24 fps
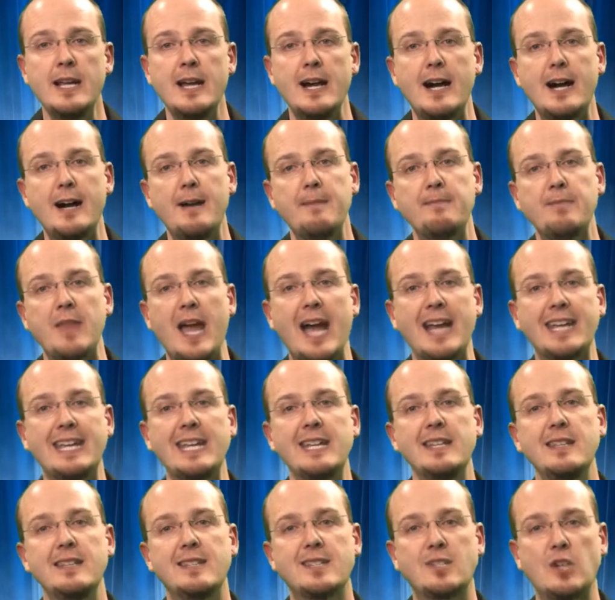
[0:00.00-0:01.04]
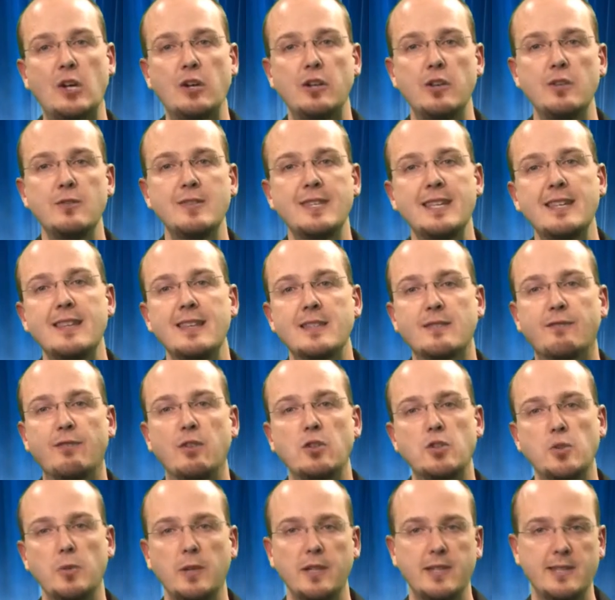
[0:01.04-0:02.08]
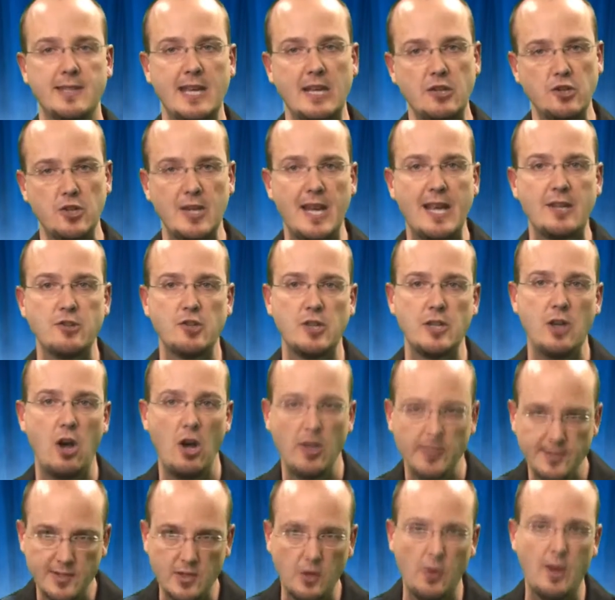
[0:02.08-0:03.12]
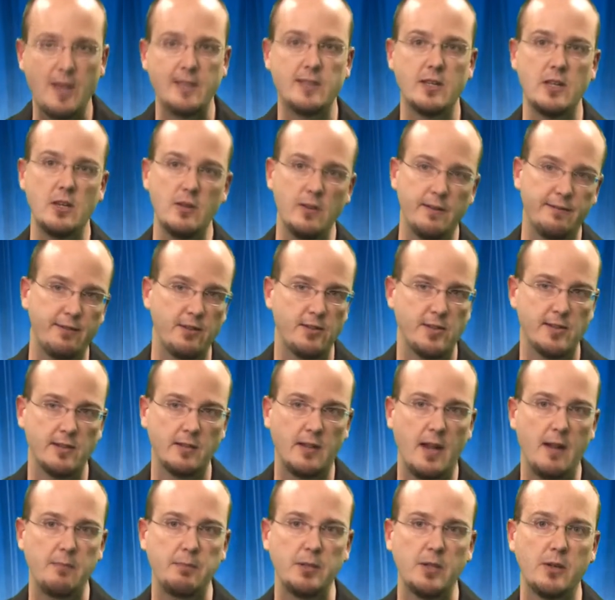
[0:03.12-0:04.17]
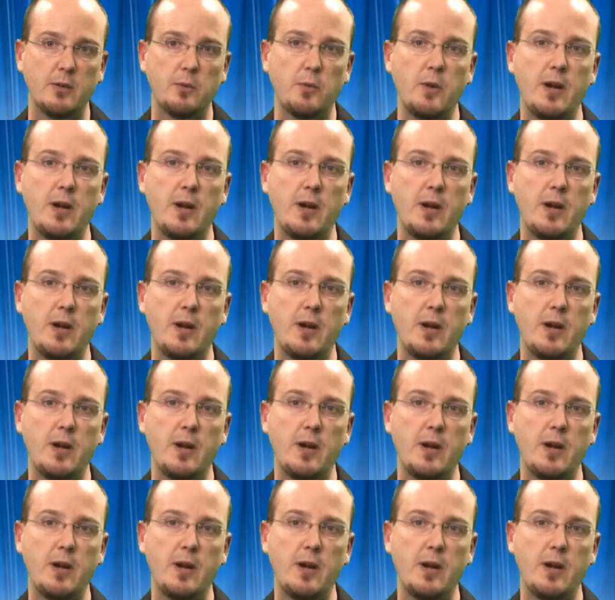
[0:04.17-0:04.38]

I can start using this virtualization engine also as a universal coupler,